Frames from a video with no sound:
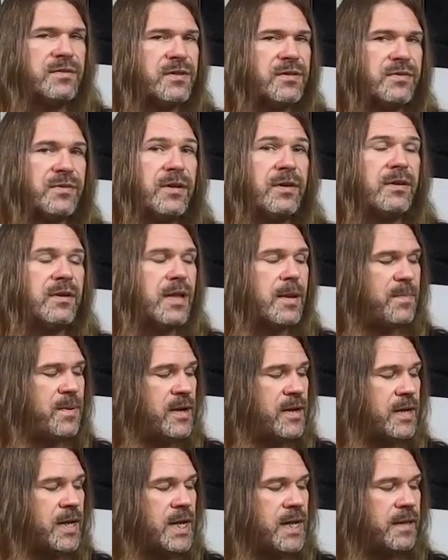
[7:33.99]
it's a trill they
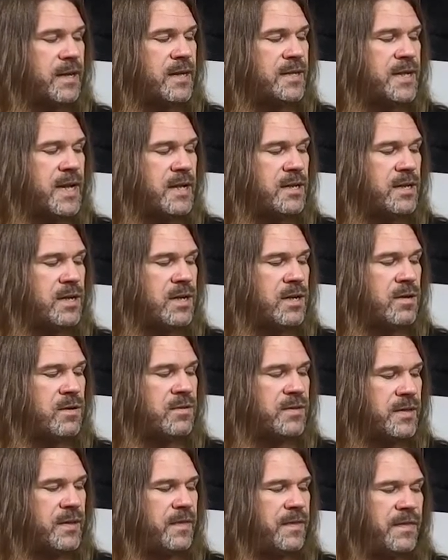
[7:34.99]
pick, they tend to
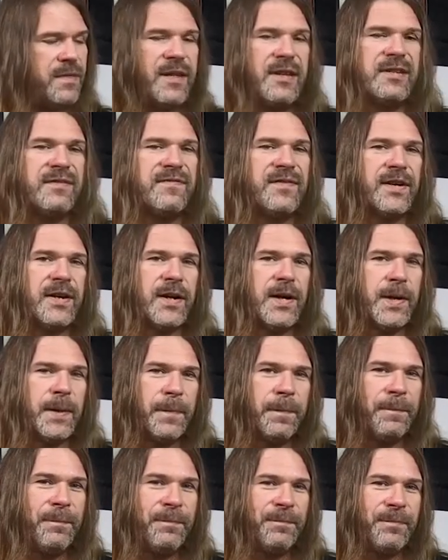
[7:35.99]
use this finger
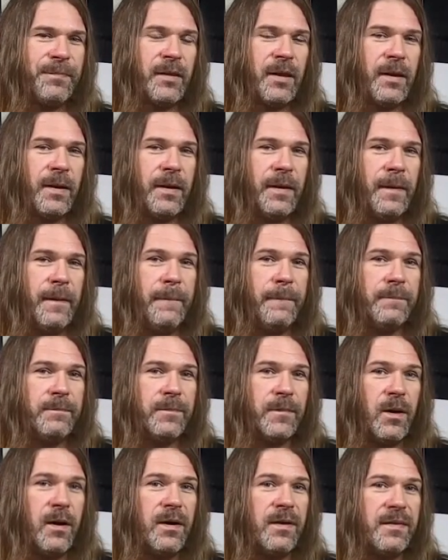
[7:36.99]

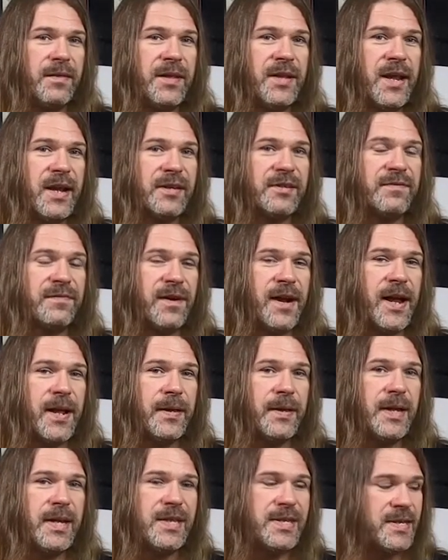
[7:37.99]
on the next fret
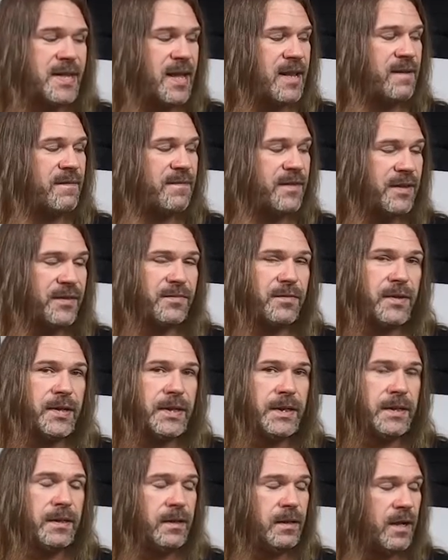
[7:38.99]
instead of this one.
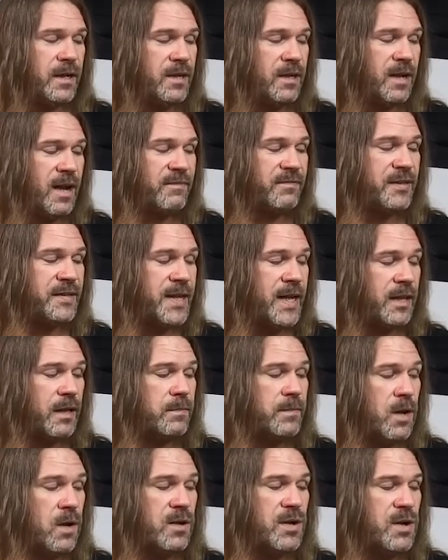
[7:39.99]
And you'll have to tell
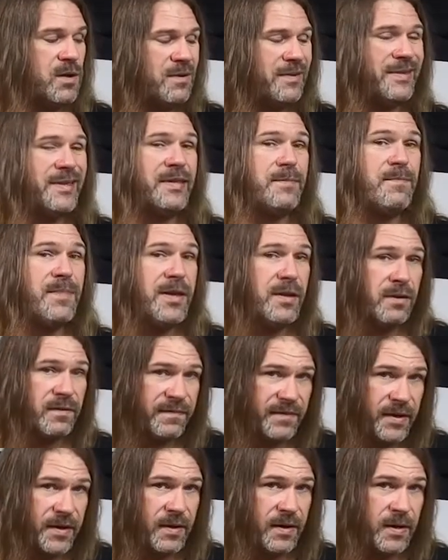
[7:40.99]
them, no, use the middle
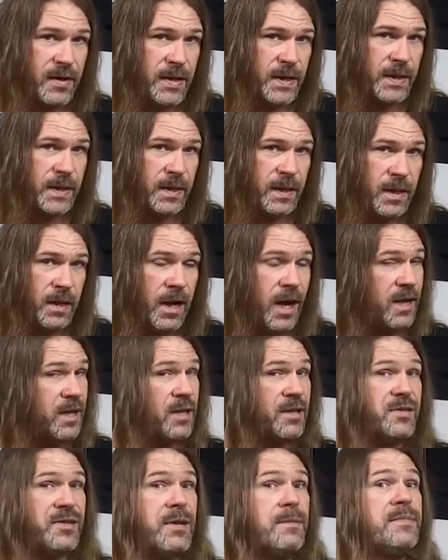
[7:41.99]
finger. And
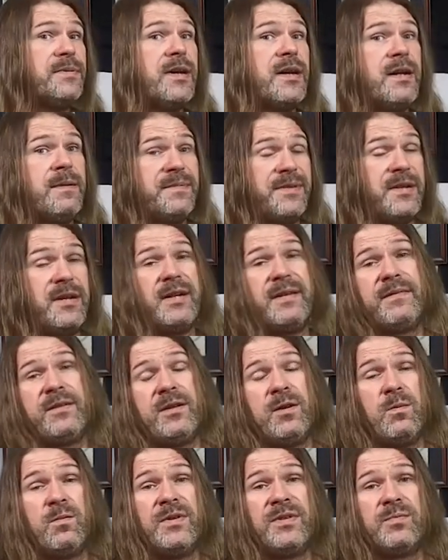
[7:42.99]
then sometimes they don't even
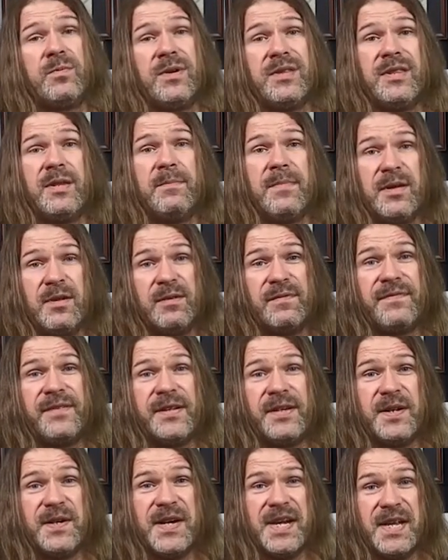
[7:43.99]
know which one the middle
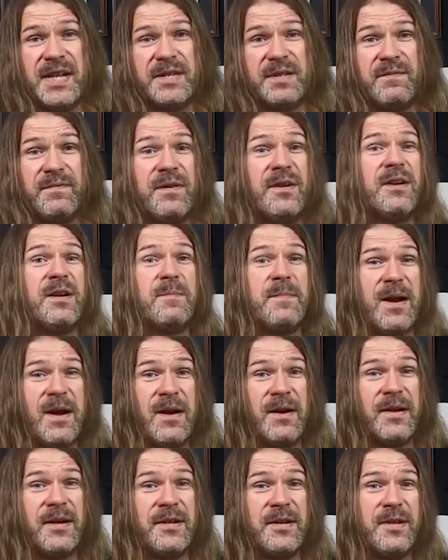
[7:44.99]
finger is. If you're an
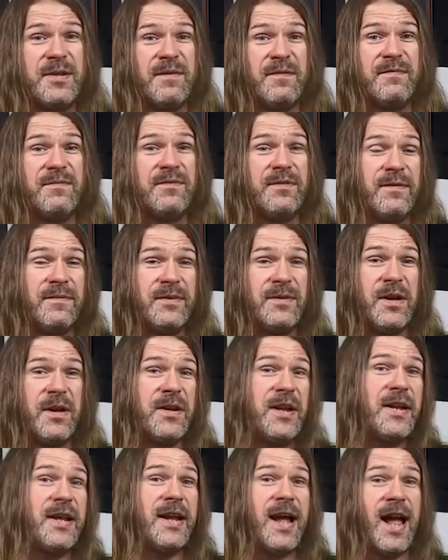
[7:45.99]
American and you've driven
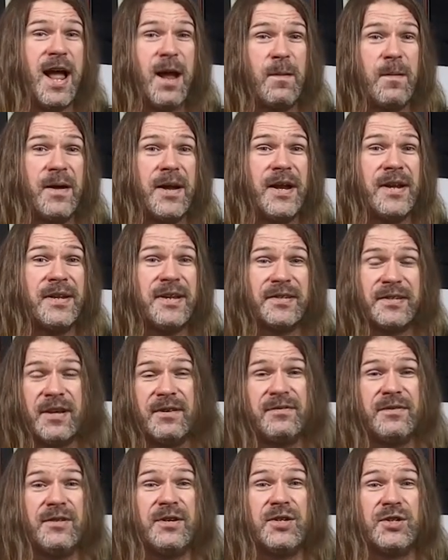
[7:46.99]
on any highway in this
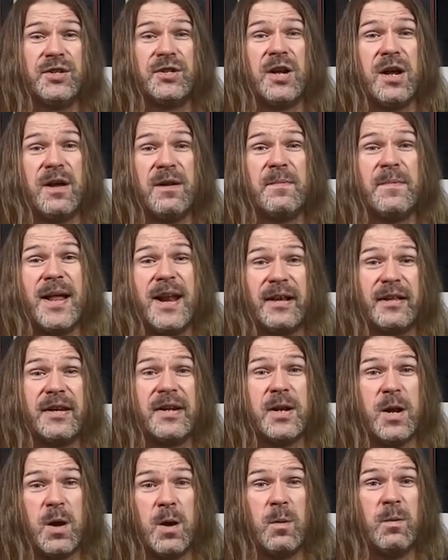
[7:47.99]
country, you should automatically
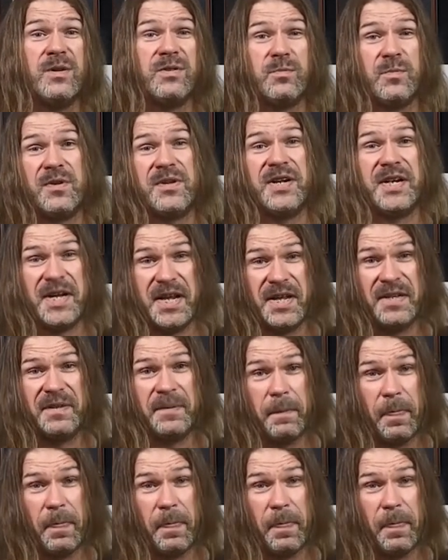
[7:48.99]
know which one it is.